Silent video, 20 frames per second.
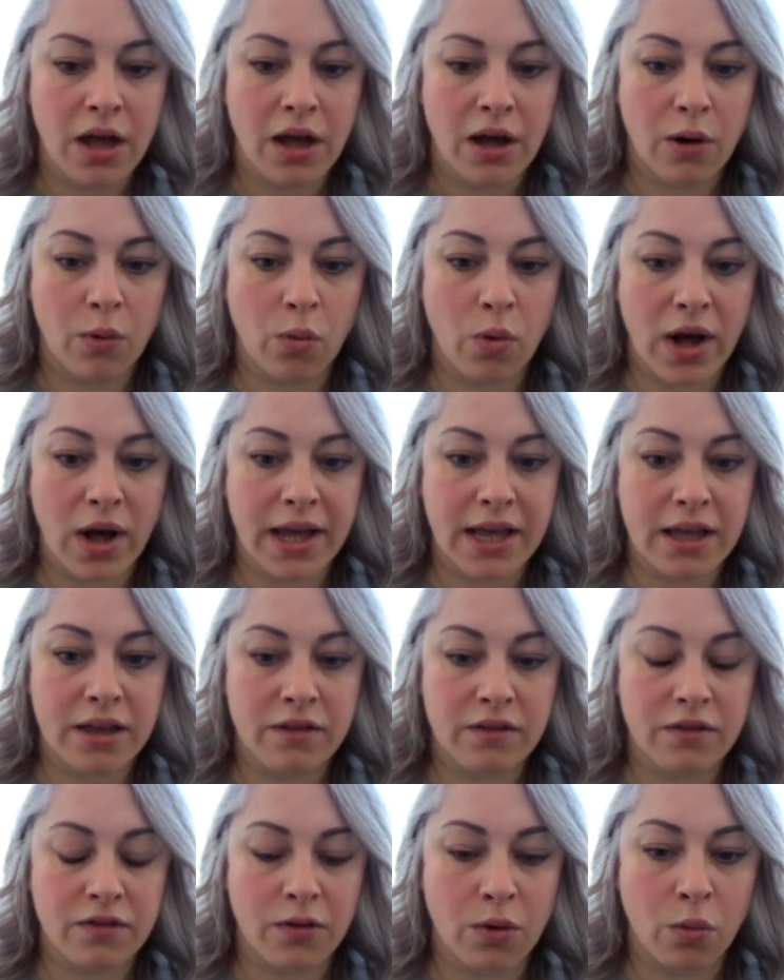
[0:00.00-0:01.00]

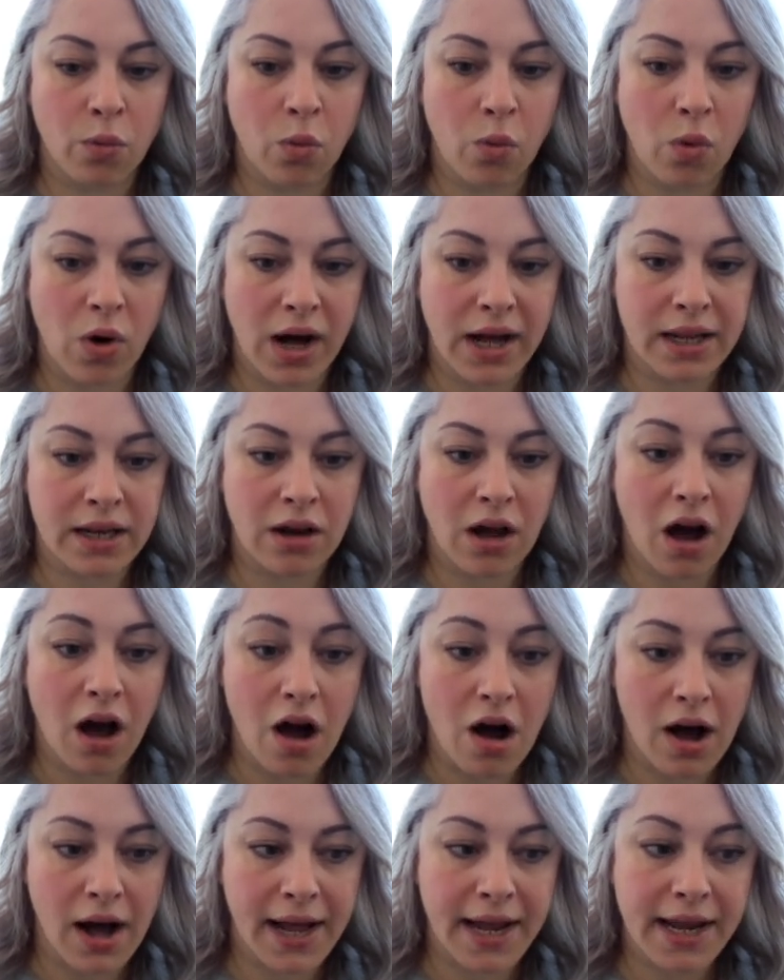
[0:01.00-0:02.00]
wave 1
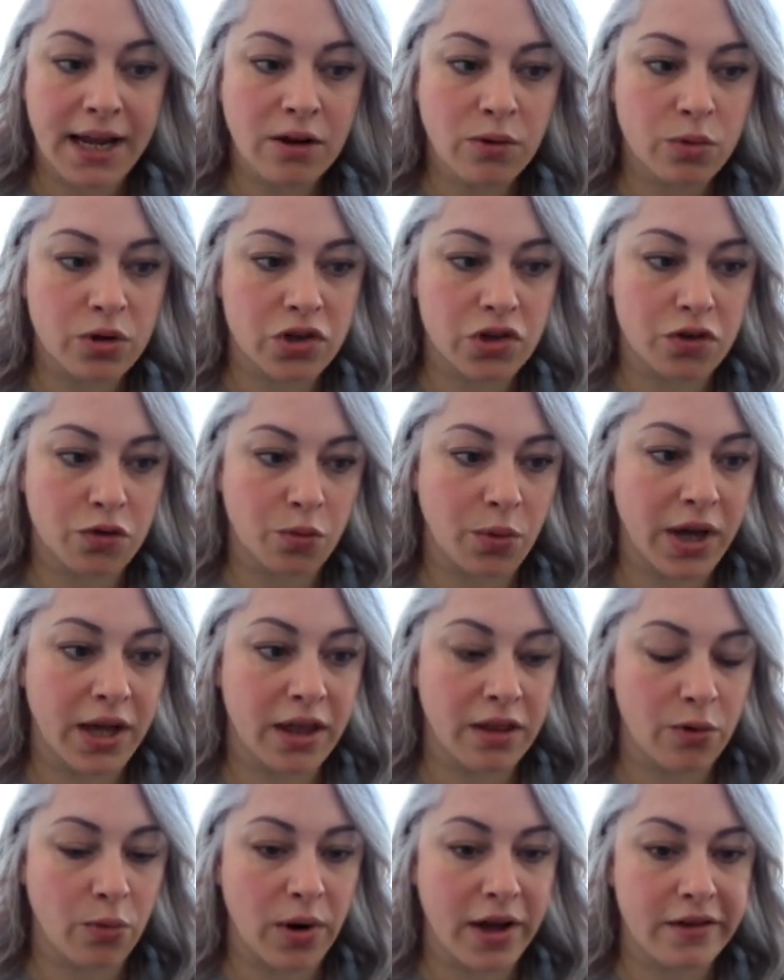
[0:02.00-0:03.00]
high, which is where
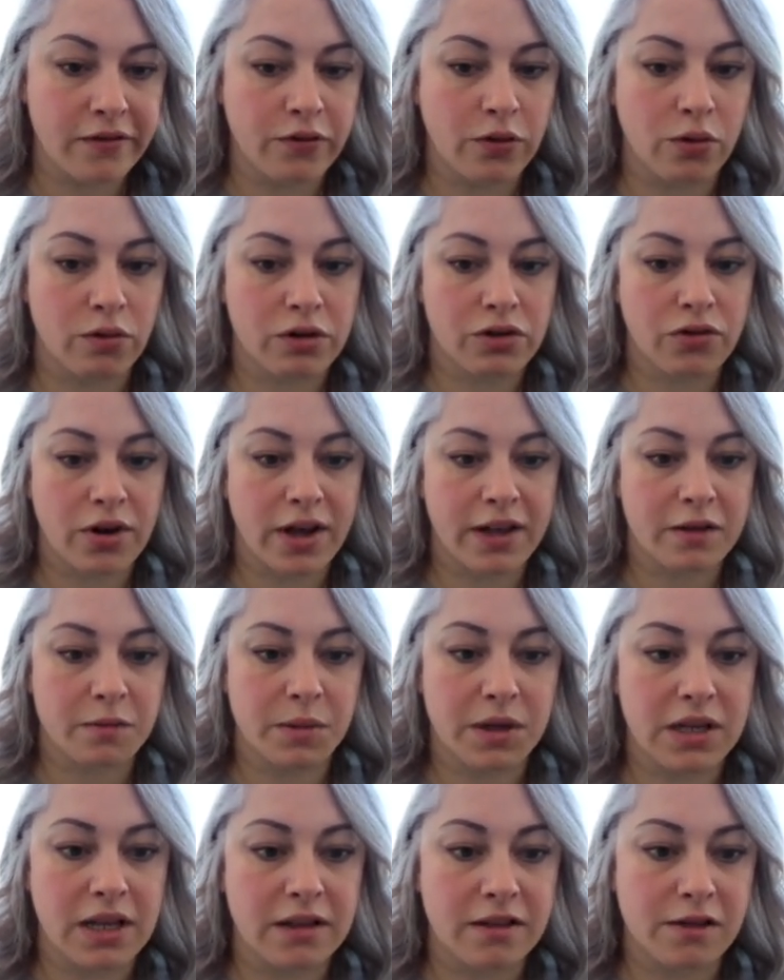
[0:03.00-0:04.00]
the wave 4
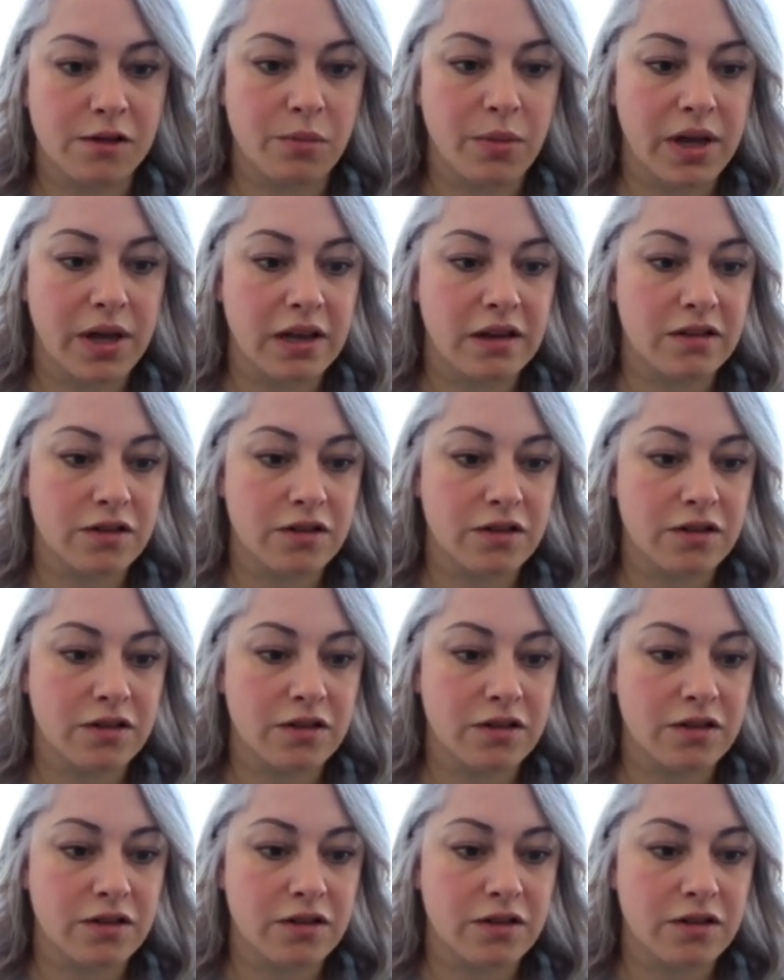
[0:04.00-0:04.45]
retracement needs to be.